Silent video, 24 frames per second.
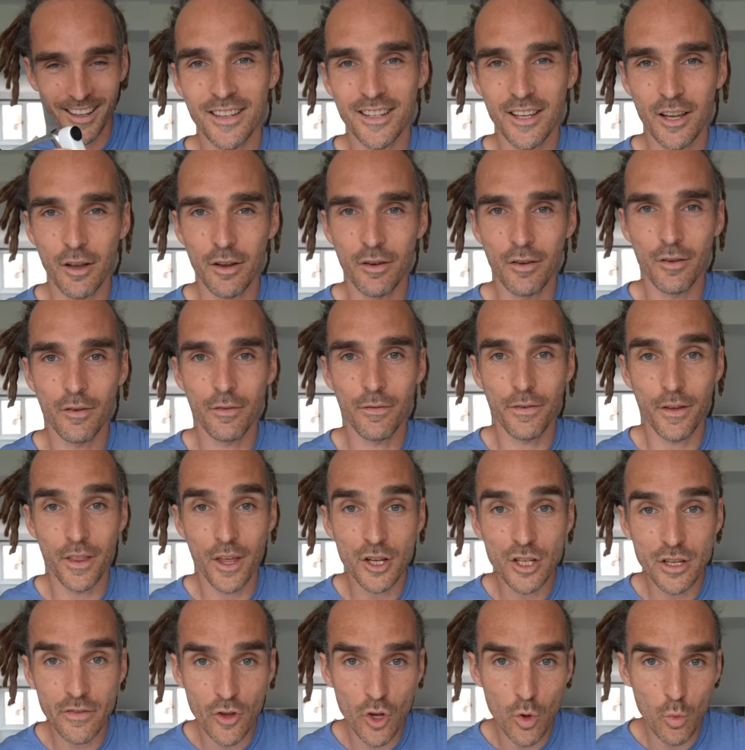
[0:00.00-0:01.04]
So for
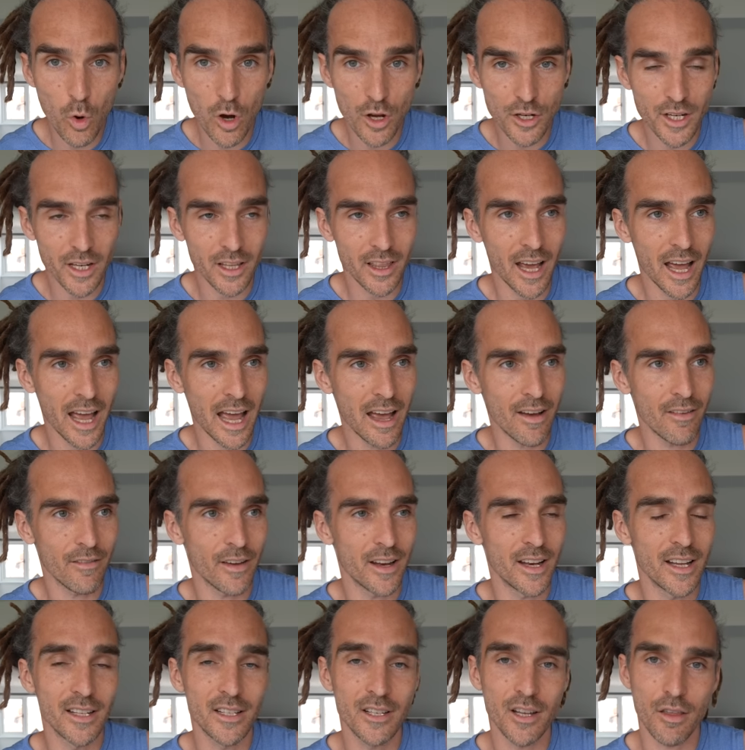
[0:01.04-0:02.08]
those of you watching that have
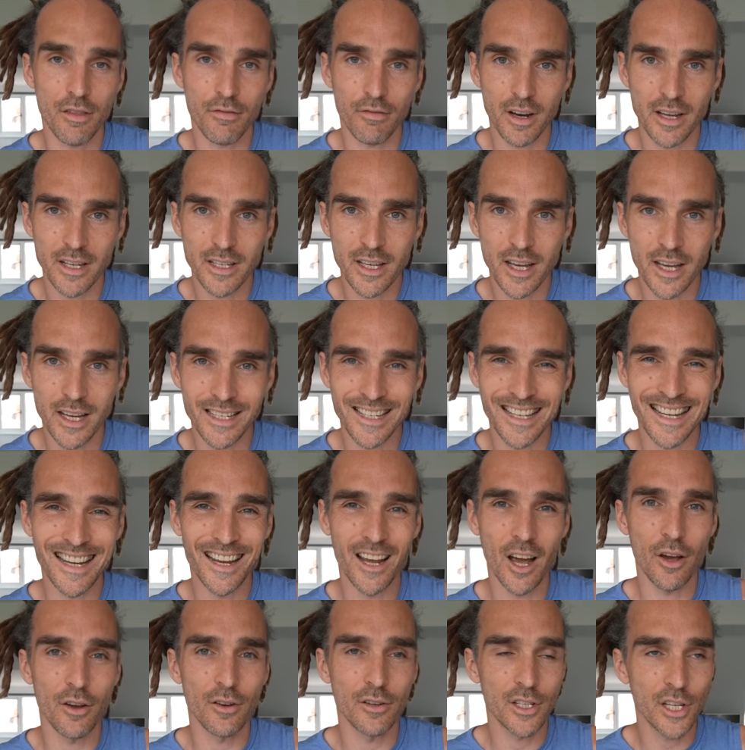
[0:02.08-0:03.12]
an Insta360
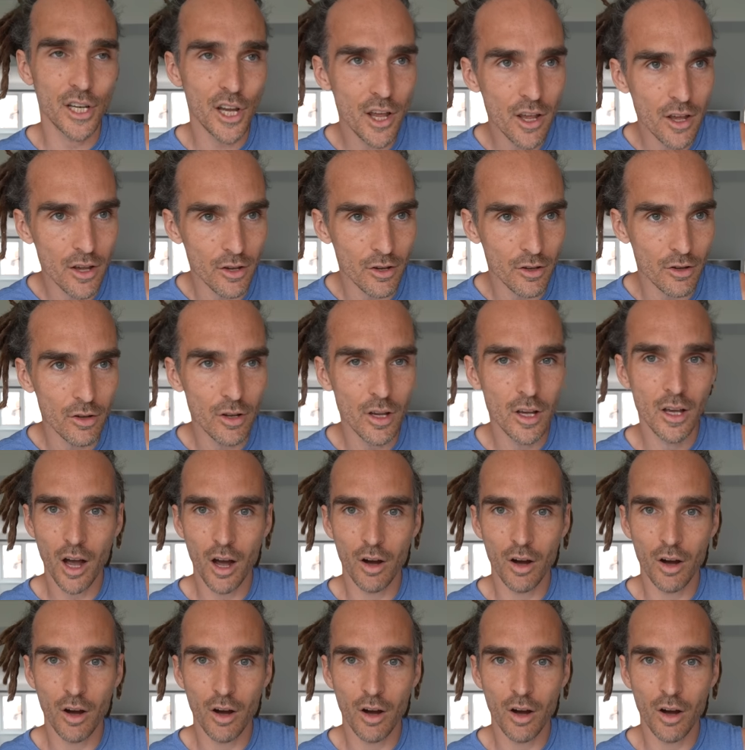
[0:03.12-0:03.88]
Go 2,